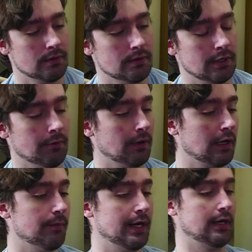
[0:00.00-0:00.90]
You want to come
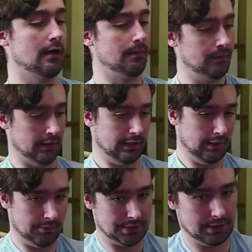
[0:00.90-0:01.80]
back up? I think he
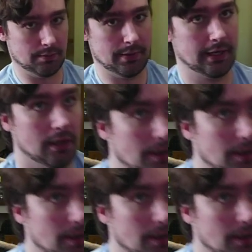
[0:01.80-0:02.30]
wants to come back up.